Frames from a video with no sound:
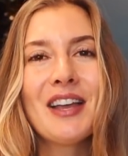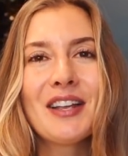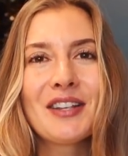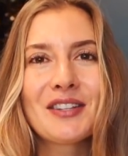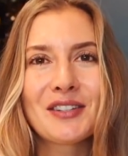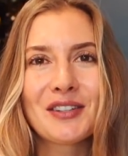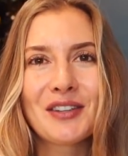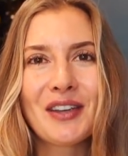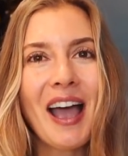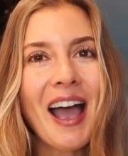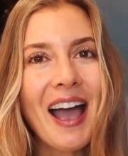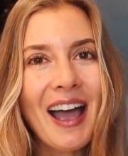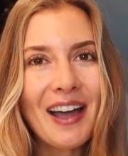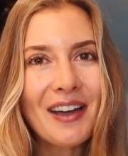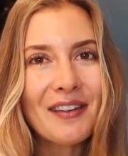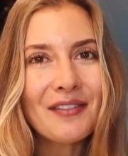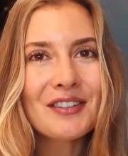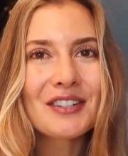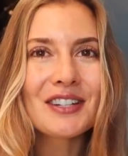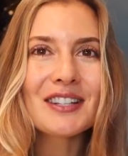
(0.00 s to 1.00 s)
So you
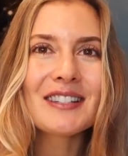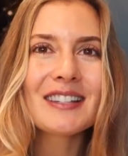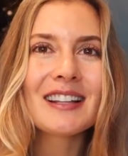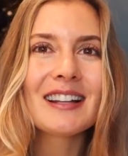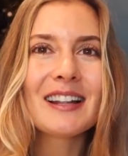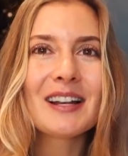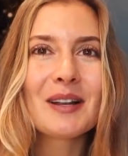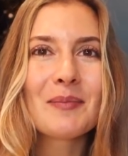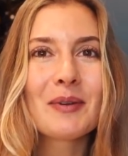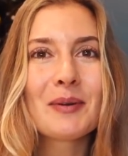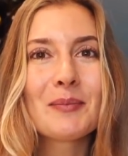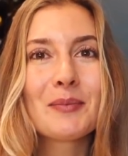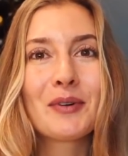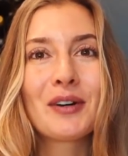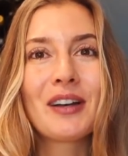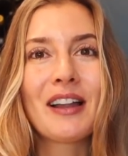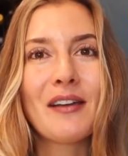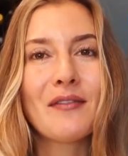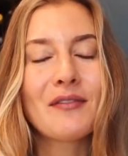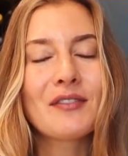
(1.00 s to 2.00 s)
have just a little bit more
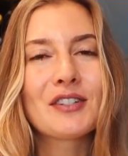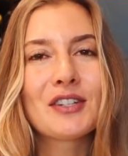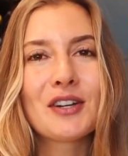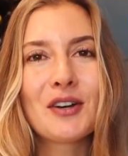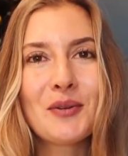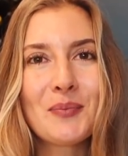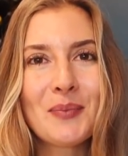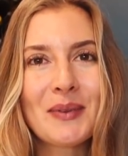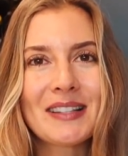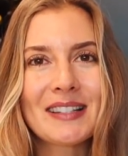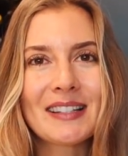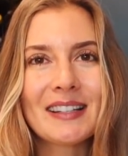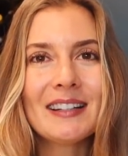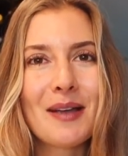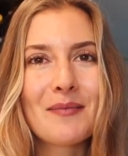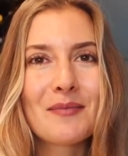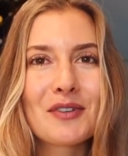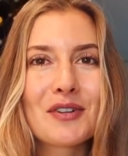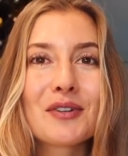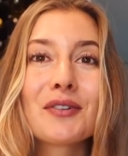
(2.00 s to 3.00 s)
left. Don't miss it.
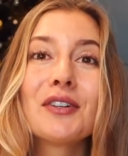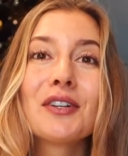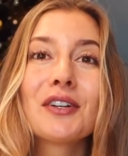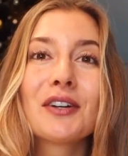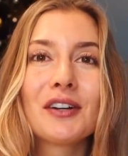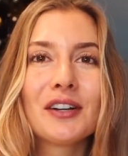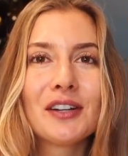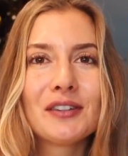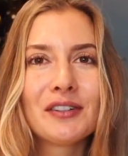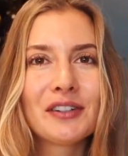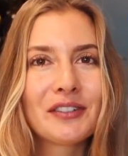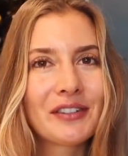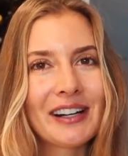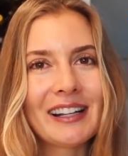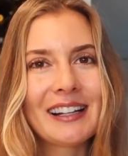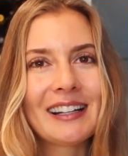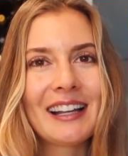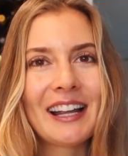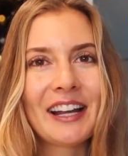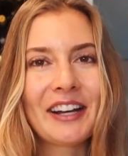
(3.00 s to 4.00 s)
I'm sure you're gonna regret
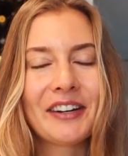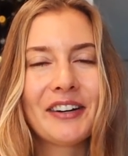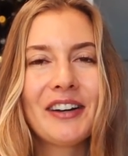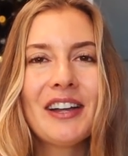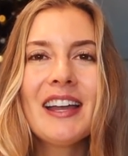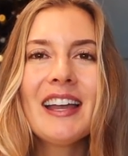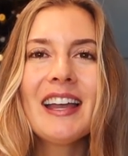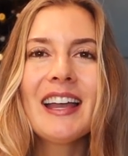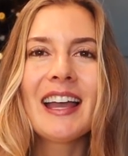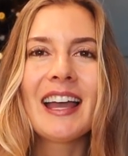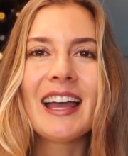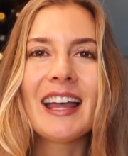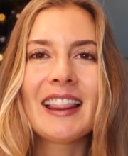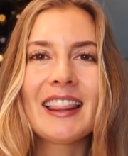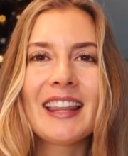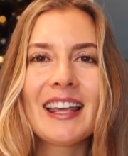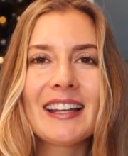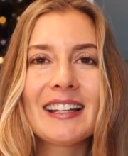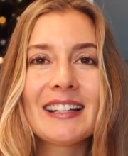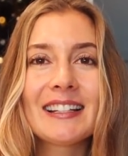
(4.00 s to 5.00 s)
it later.
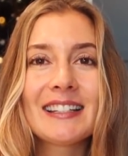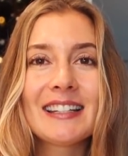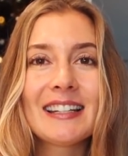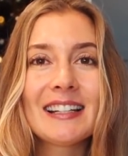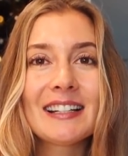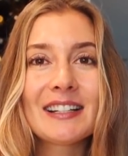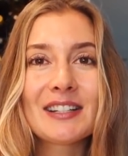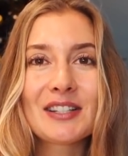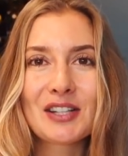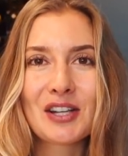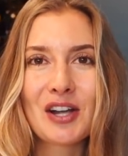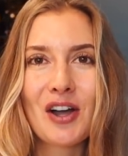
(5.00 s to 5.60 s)
And then the deal is